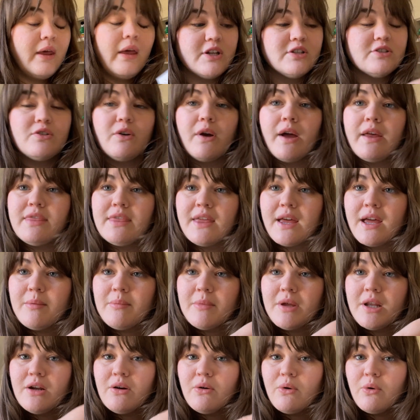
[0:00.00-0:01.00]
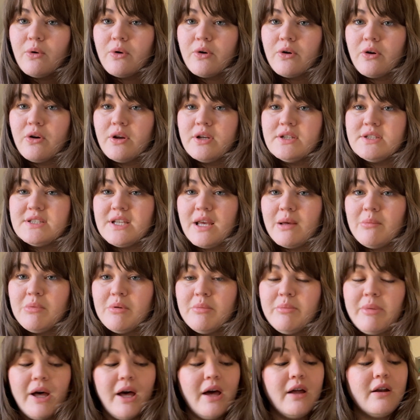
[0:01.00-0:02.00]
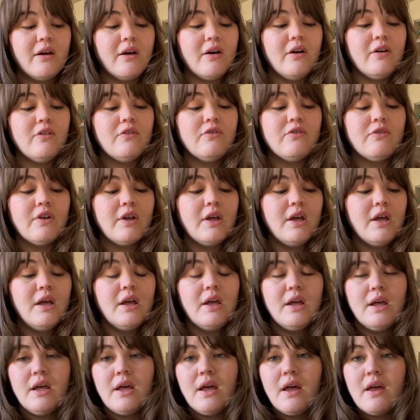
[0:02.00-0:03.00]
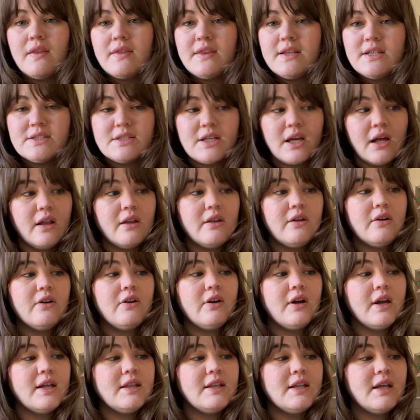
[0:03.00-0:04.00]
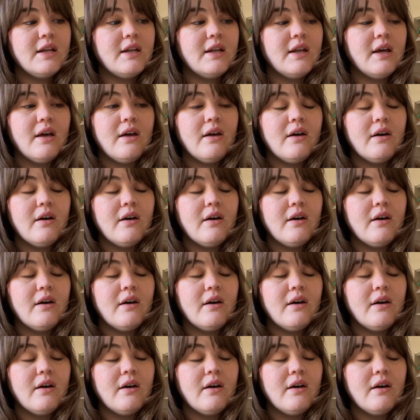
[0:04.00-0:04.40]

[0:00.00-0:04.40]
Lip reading: So I think I'm gonna order a sample pot of this color, and then